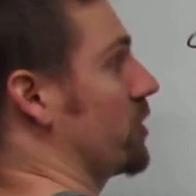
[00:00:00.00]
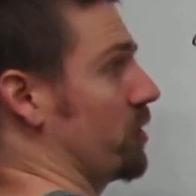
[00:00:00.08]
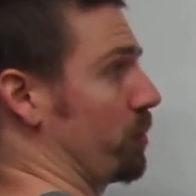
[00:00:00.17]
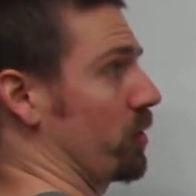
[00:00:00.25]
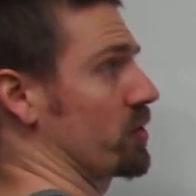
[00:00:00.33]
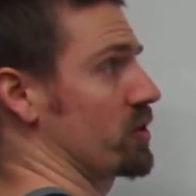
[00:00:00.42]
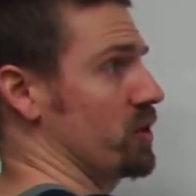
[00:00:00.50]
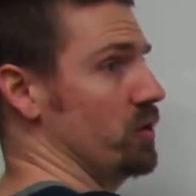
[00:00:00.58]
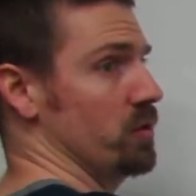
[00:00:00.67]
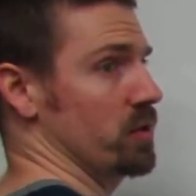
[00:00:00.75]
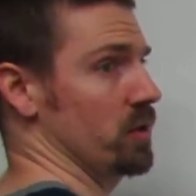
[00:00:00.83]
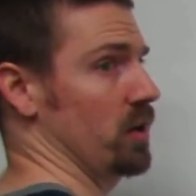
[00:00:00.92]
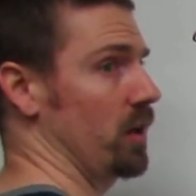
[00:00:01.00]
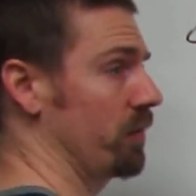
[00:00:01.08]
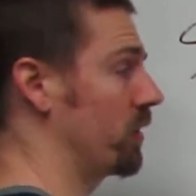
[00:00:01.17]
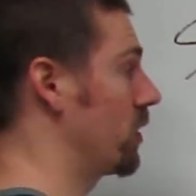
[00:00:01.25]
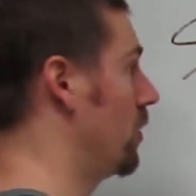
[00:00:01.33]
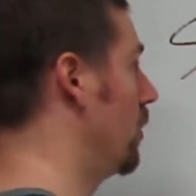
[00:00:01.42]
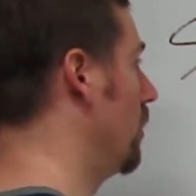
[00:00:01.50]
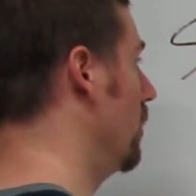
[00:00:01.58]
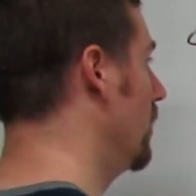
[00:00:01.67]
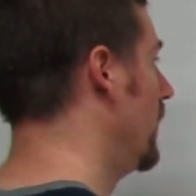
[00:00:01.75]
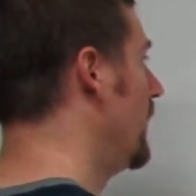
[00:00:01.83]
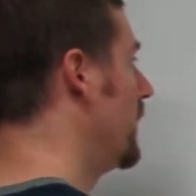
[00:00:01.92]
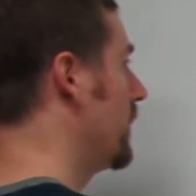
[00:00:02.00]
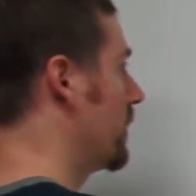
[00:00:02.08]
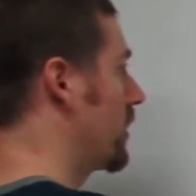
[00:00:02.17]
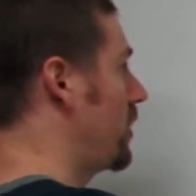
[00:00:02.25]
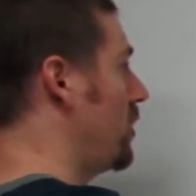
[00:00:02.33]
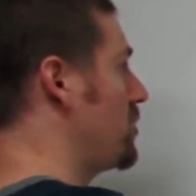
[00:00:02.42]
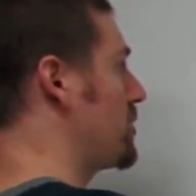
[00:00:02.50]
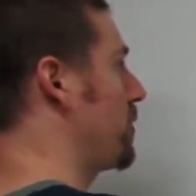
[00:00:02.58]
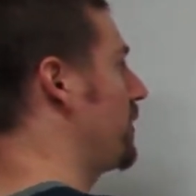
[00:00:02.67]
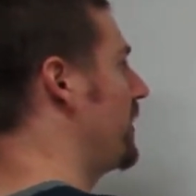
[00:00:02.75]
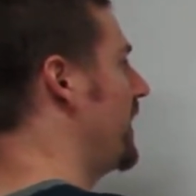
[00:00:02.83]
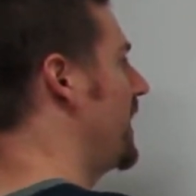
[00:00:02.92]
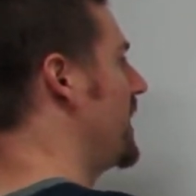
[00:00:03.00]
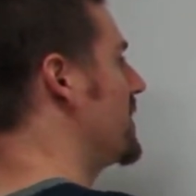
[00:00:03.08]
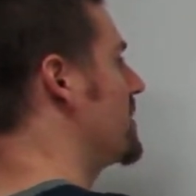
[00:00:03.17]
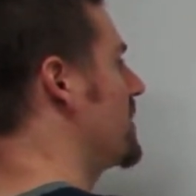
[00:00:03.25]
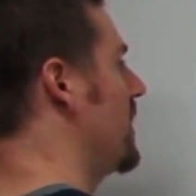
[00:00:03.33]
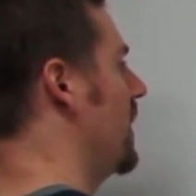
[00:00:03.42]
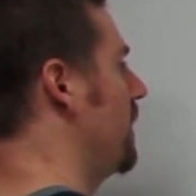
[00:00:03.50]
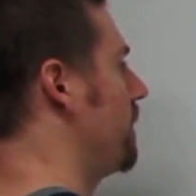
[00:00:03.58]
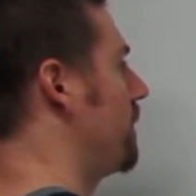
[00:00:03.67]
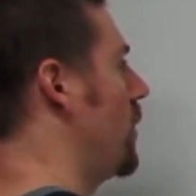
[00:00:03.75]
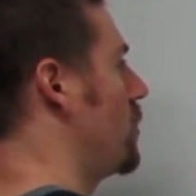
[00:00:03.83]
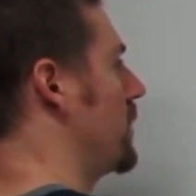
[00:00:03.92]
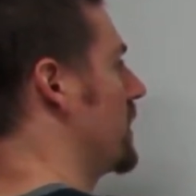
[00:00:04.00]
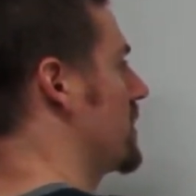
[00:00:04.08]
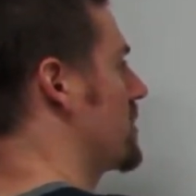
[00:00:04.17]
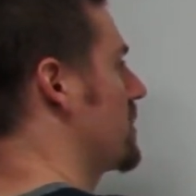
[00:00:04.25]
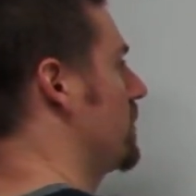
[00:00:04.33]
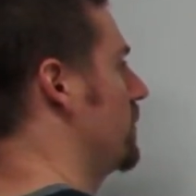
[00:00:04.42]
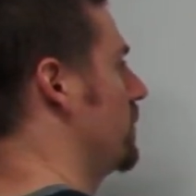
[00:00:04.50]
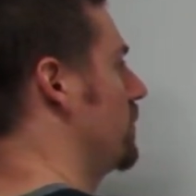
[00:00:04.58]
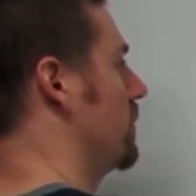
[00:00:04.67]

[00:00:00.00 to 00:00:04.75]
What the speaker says: to the pursuit of the goal. The coach provides focus,